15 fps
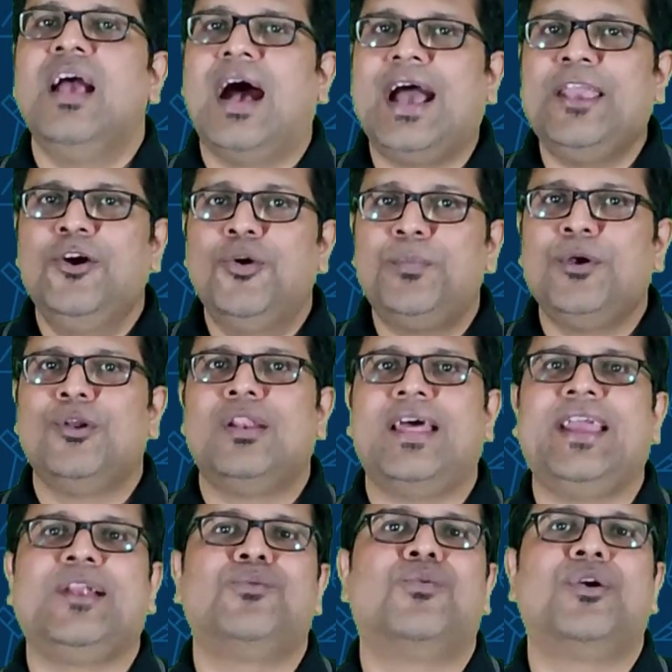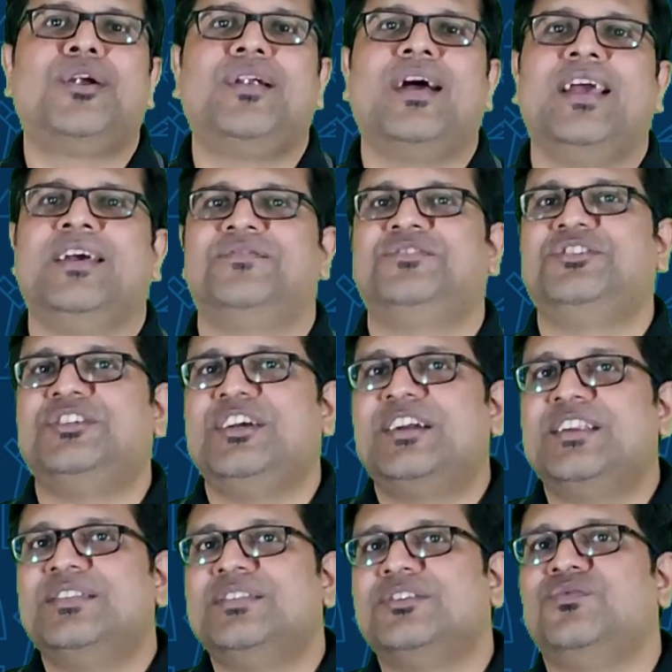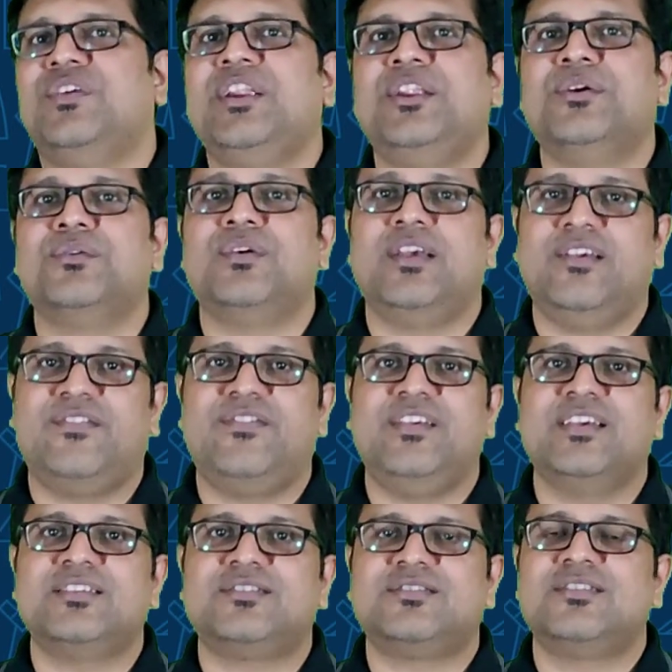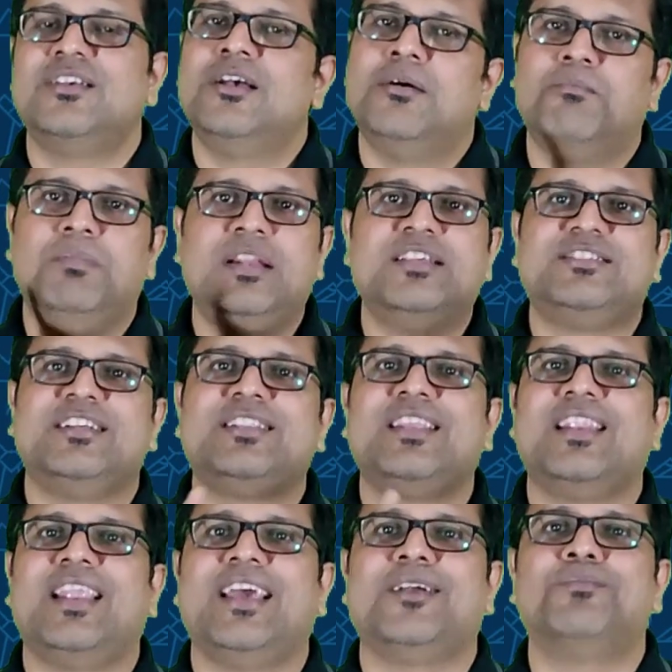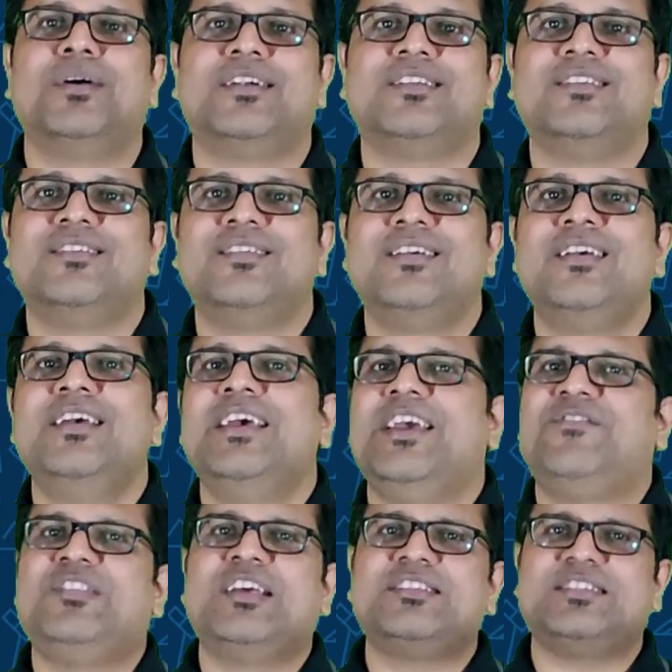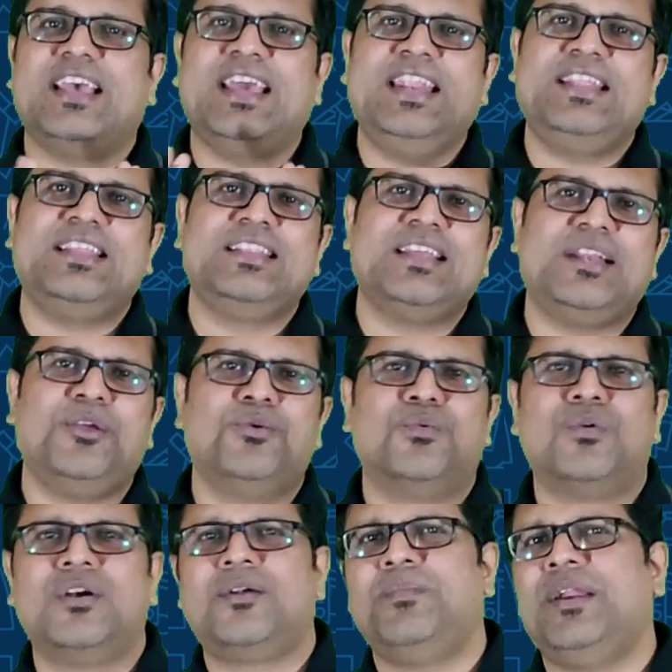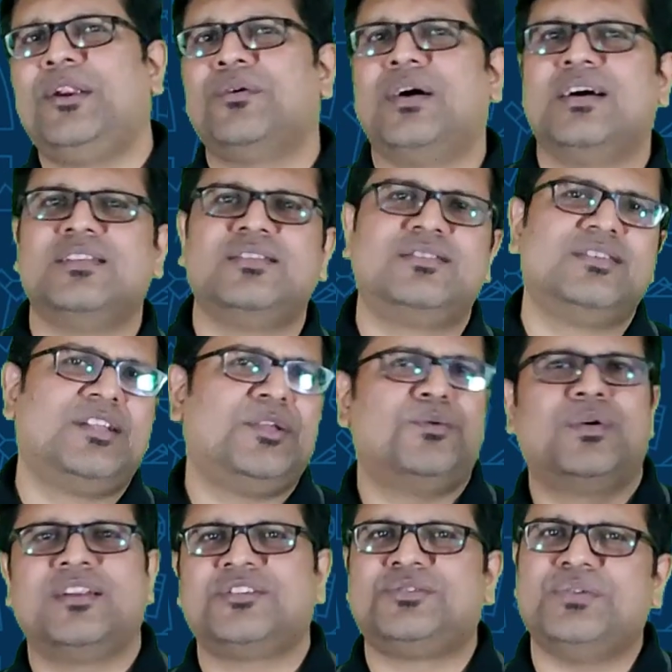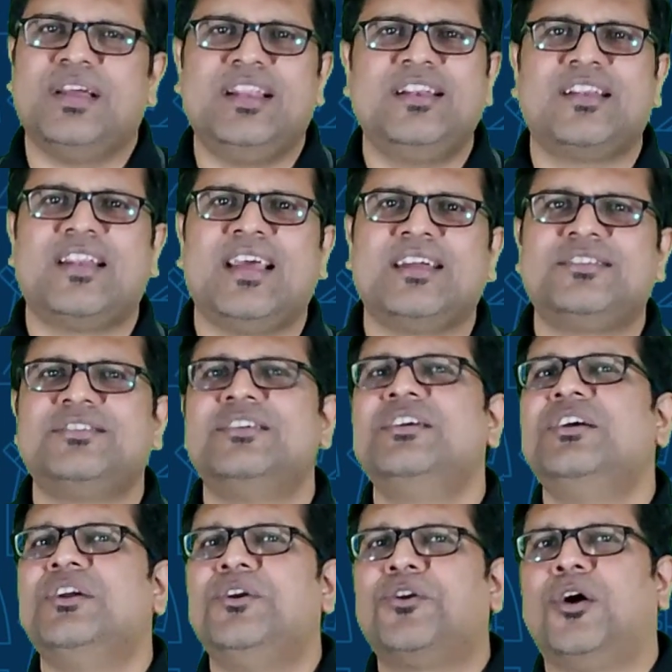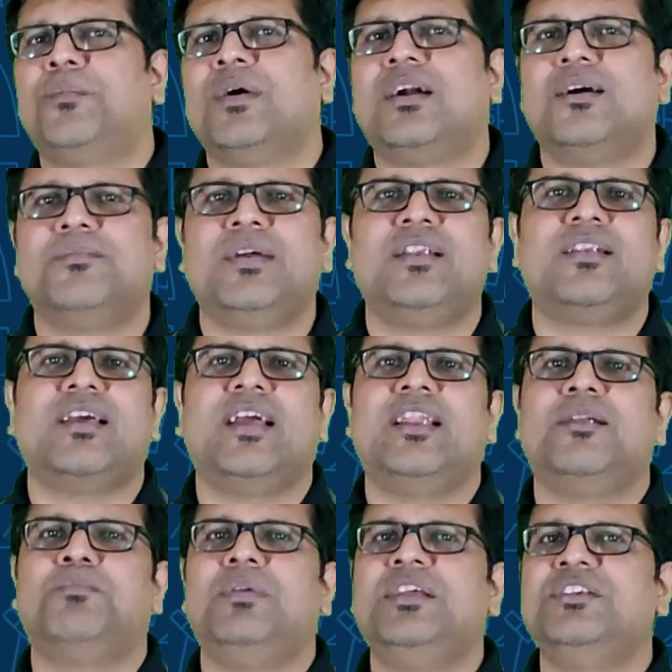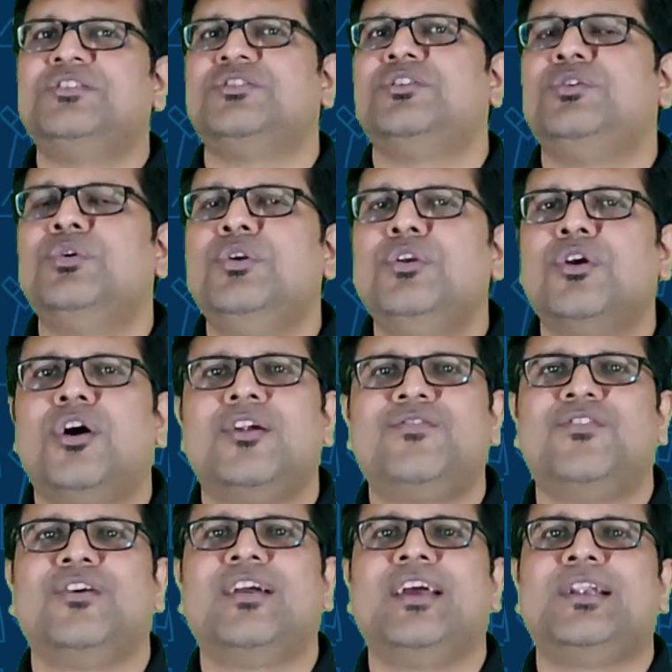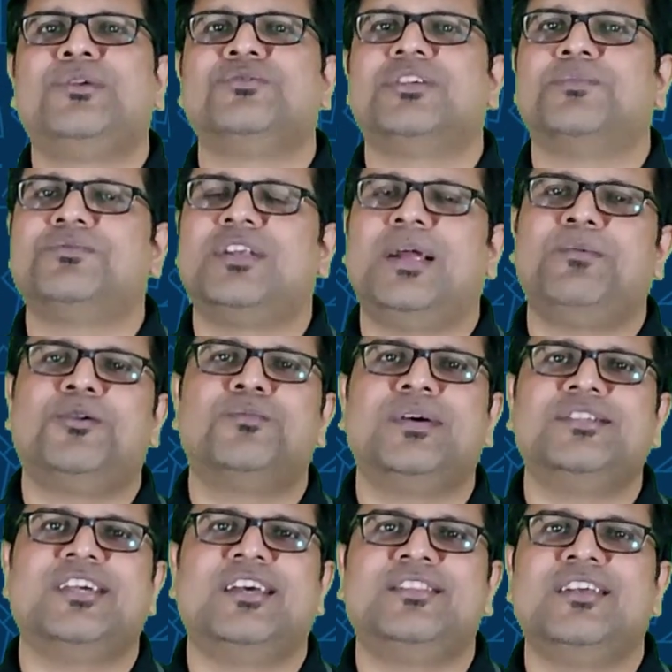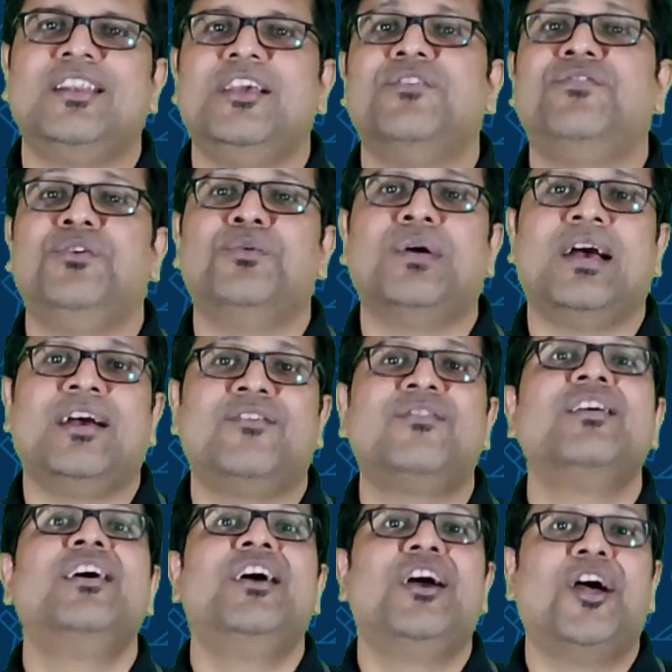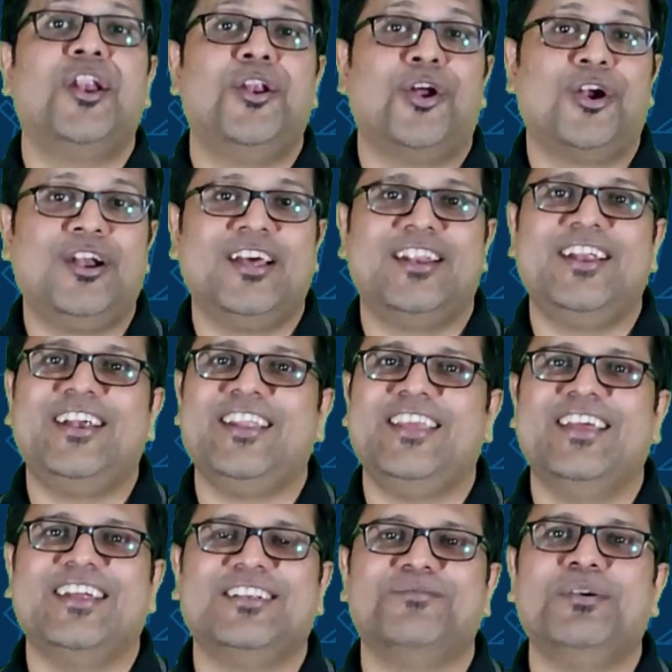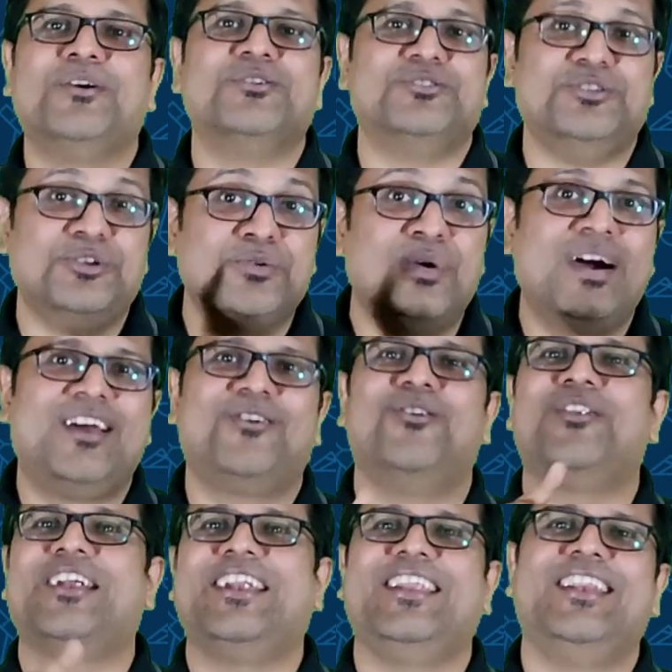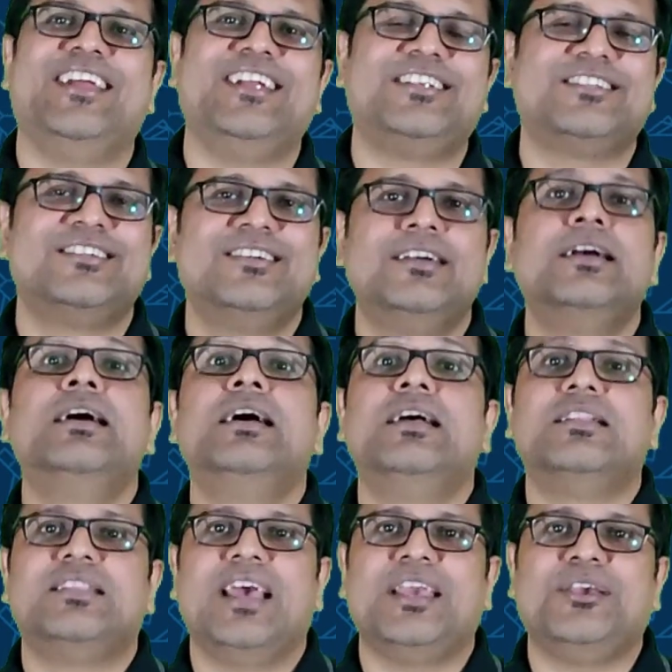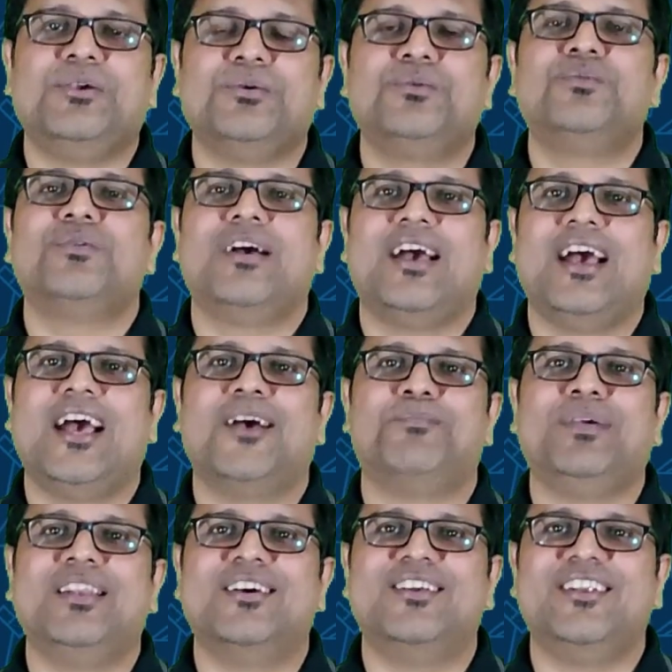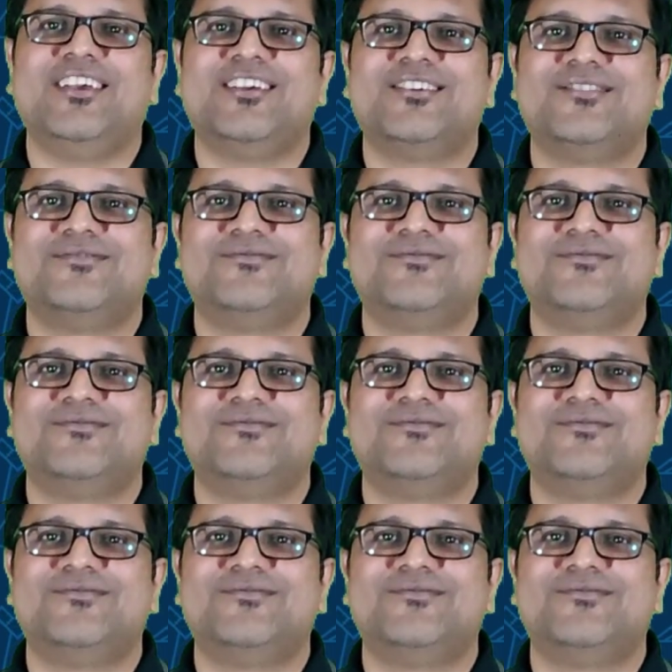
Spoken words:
I hope you liked what I have shared in this video. If yes, please hit the like button. If there is anything that you want me to answer, you want us to interact, drop a comment, and please do not forget to subscribe to my channel if you have not done it yet, because you are already late. Thank you. Happy learning.